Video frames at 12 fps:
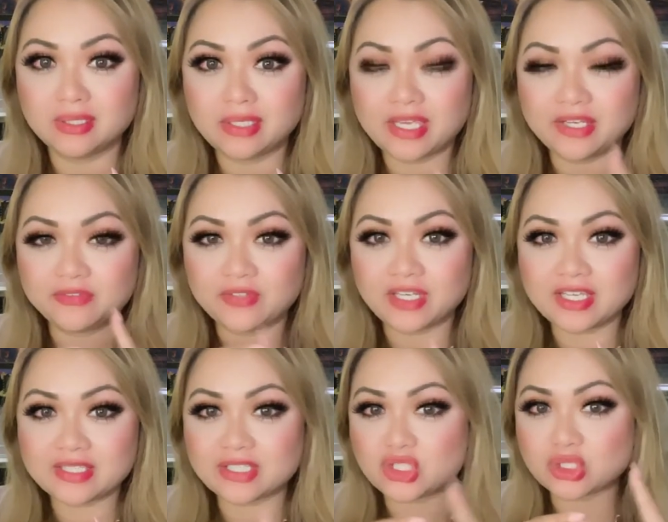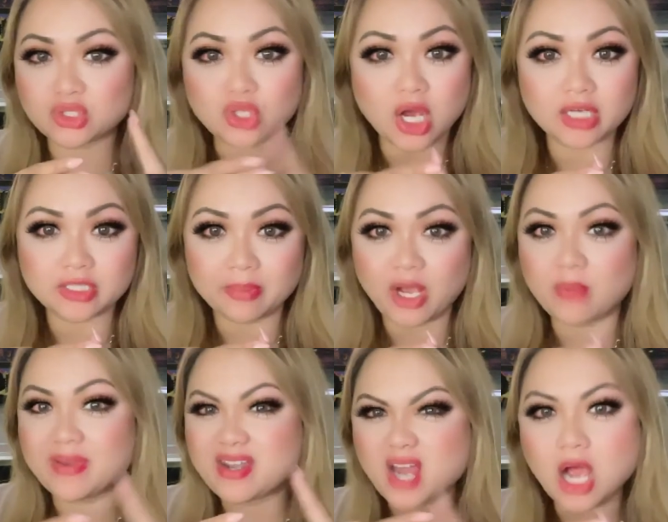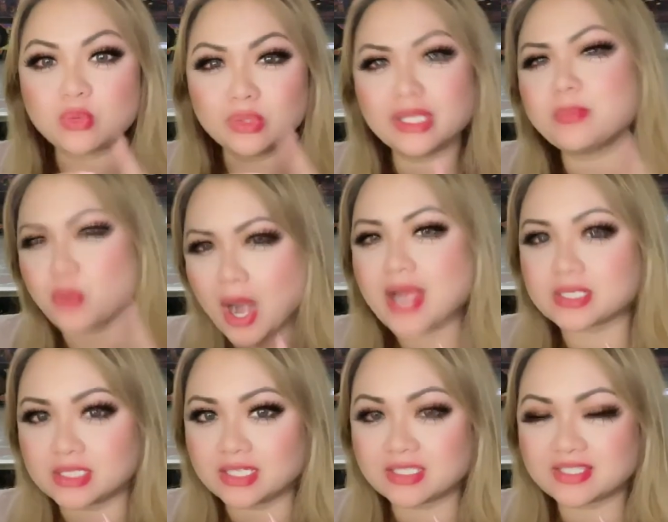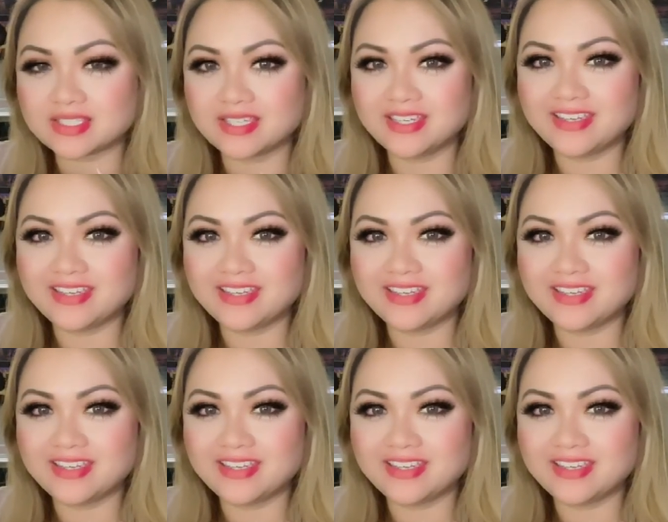And if it is, it's just talked about, but not really practiced.